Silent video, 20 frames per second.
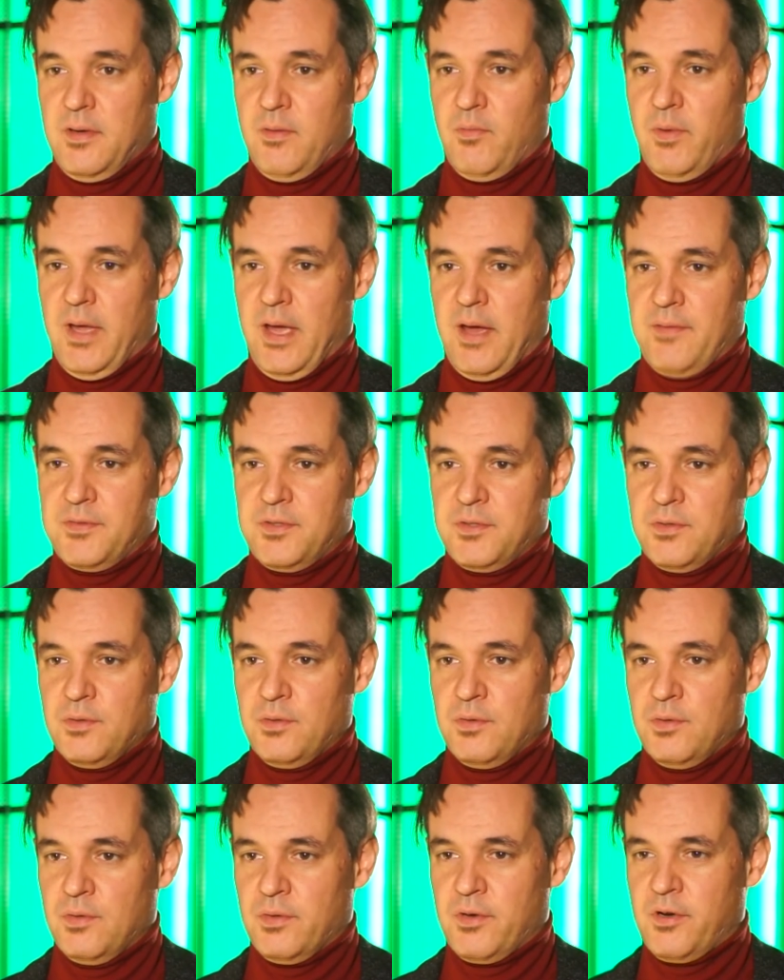We have
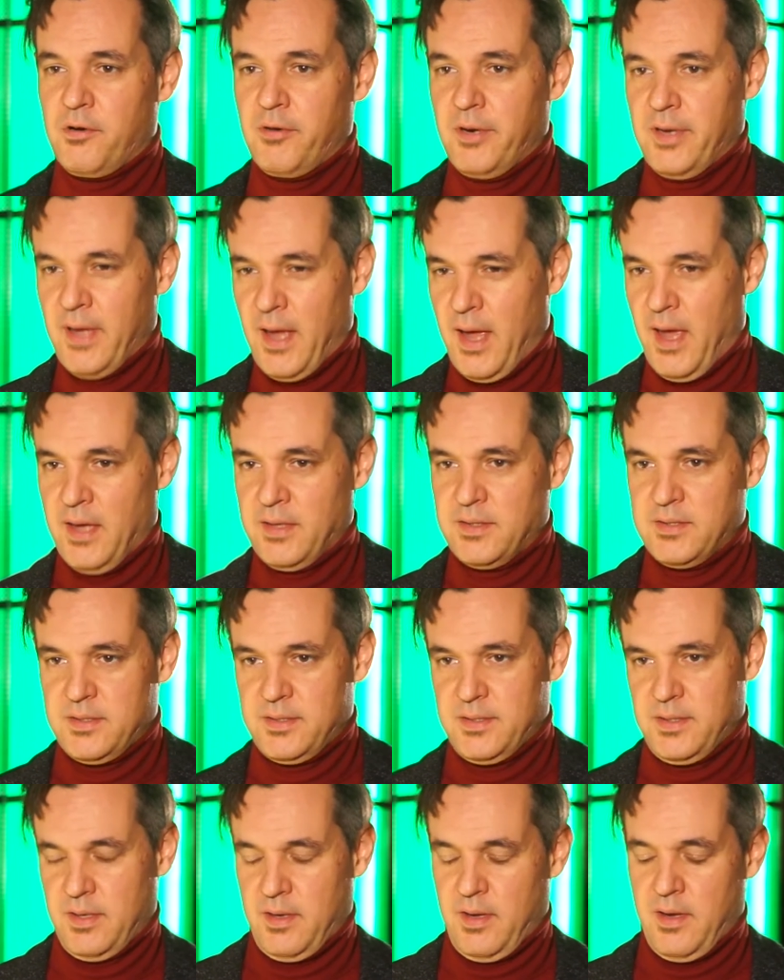to create
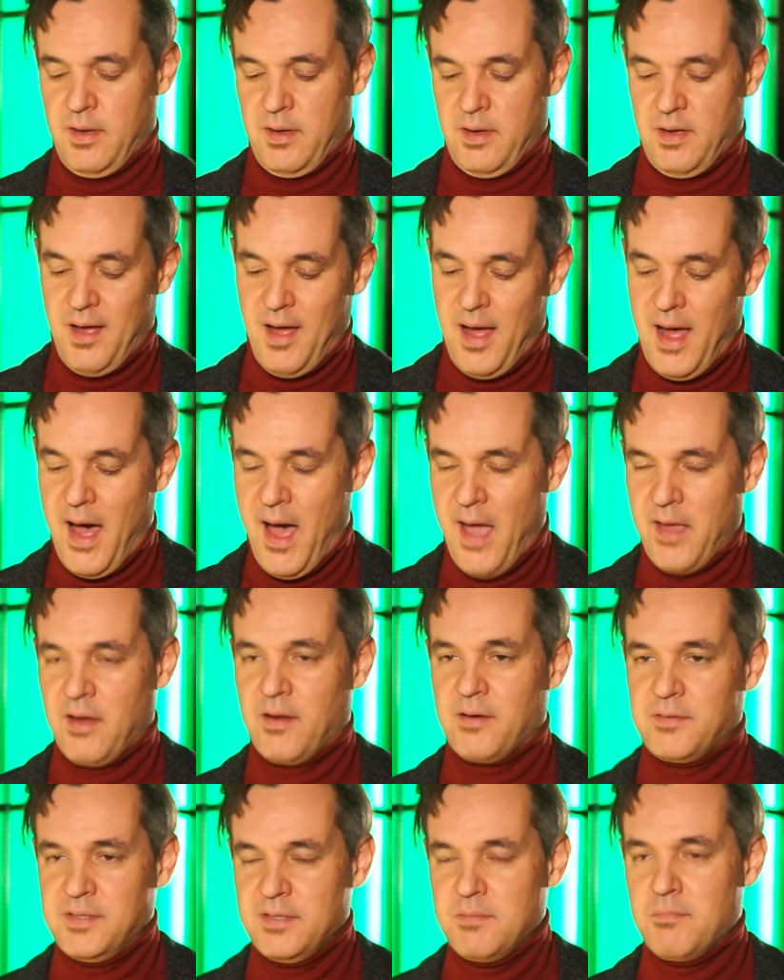uh, a
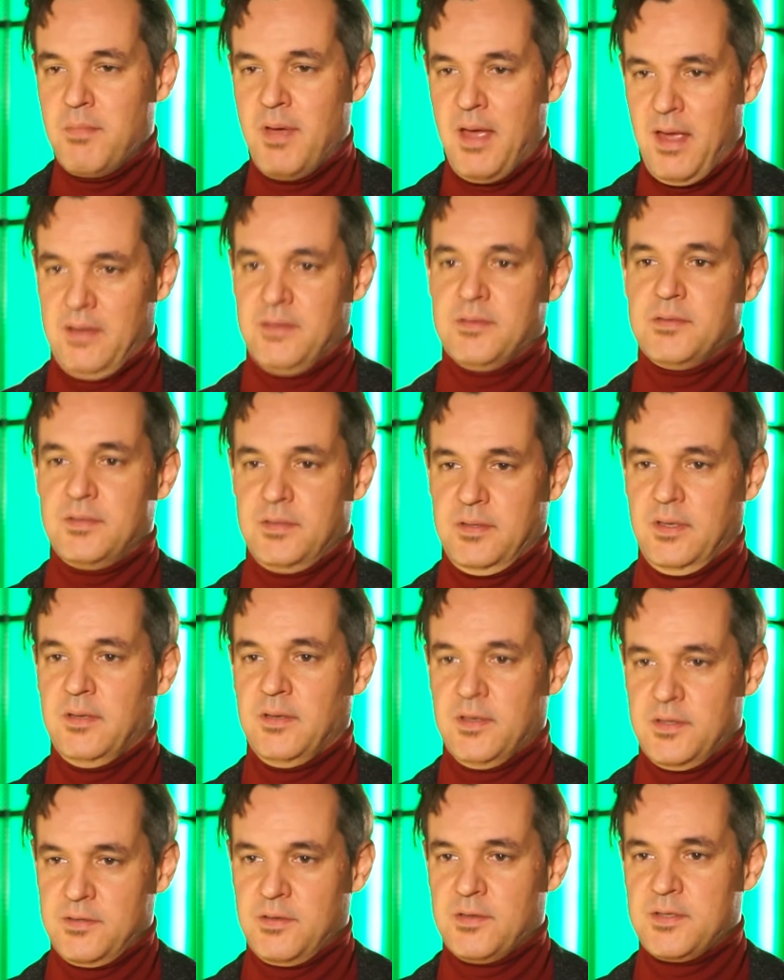higher demand in
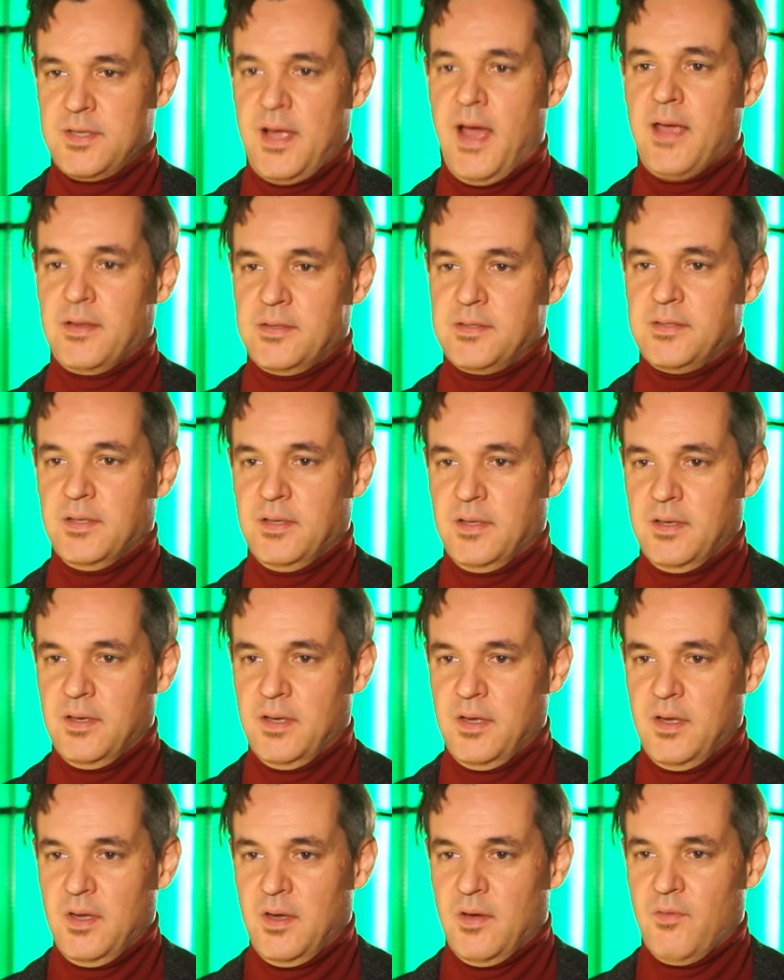the society
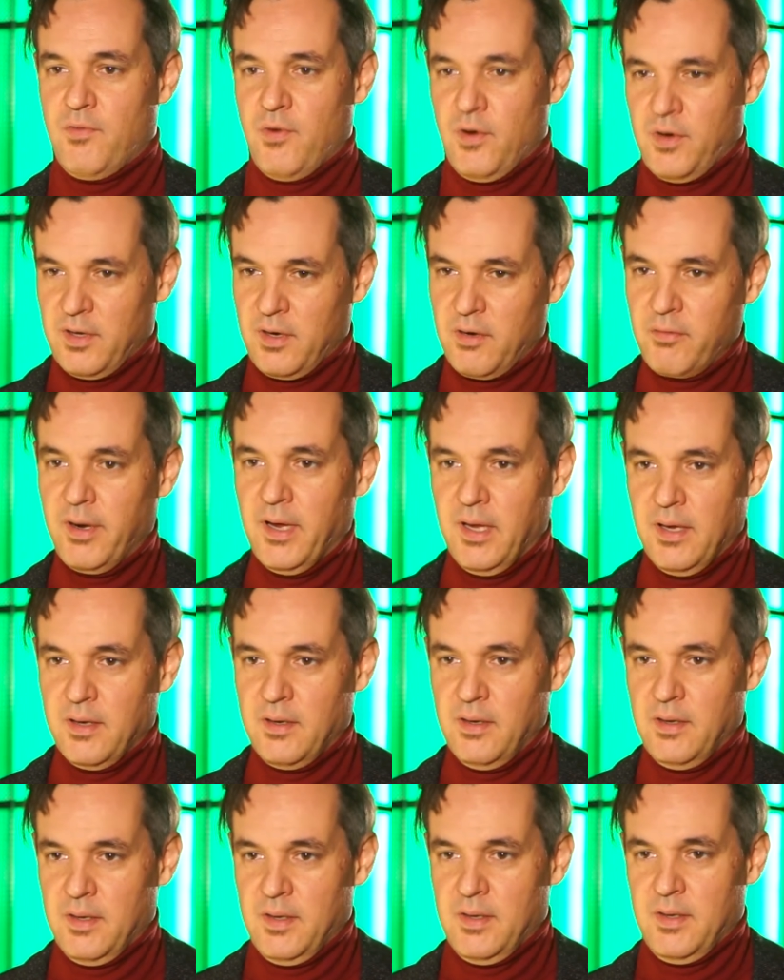for the green,